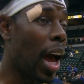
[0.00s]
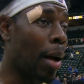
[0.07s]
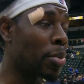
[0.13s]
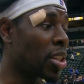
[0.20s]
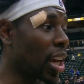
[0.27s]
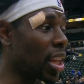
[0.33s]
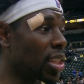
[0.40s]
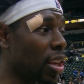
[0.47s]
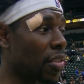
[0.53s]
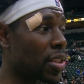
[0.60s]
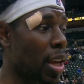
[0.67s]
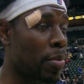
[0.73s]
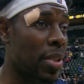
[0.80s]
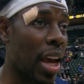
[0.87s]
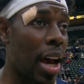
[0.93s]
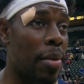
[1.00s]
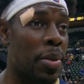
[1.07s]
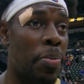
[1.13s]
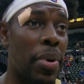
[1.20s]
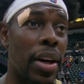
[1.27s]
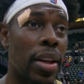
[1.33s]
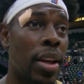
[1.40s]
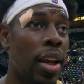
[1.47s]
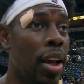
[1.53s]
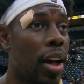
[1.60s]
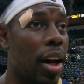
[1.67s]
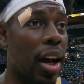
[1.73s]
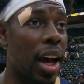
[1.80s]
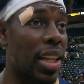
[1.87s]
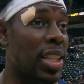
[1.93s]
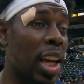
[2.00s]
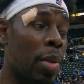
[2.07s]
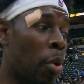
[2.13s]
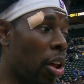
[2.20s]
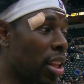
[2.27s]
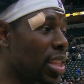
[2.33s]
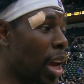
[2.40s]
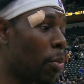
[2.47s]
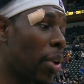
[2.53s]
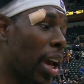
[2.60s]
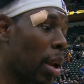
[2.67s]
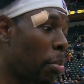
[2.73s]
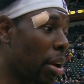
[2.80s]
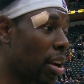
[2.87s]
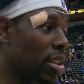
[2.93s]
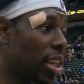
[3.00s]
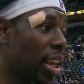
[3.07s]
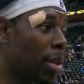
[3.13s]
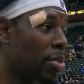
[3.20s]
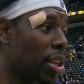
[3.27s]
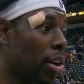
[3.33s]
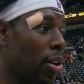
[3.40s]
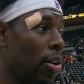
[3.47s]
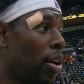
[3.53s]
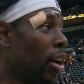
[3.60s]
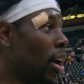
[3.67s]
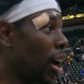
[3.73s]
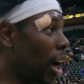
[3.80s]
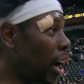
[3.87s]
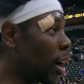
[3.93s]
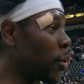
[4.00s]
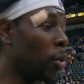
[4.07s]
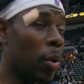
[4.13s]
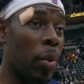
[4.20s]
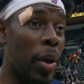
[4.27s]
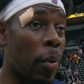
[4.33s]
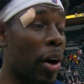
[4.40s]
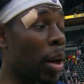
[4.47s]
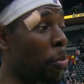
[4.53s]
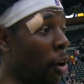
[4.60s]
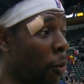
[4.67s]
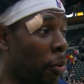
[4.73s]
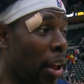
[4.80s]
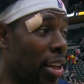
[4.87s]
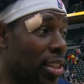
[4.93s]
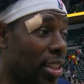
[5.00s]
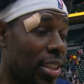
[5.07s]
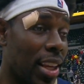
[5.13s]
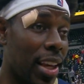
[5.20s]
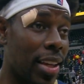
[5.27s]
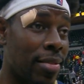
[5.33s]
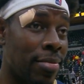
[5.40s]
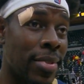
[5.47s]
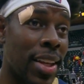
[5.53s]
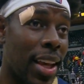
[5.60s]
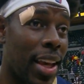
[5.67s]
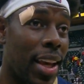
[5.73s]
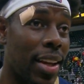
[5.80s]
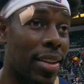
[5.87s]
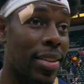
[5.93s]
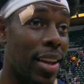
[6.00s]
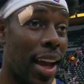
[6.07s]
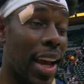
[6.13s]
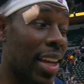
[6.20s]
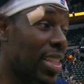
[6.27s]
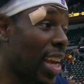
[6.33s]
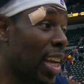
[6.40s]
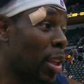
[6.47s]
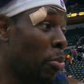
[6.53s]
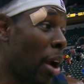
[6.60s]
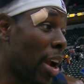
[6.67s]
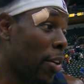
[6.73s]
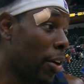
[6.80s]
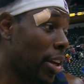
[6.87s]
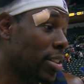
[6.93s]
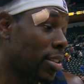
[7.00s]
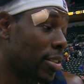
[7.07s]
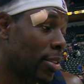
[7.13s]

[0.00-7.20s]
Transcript: I'm jealous of sometimes. But I tell them all the time we got a better team. So we won in both places, and I guess I got the bragging rights.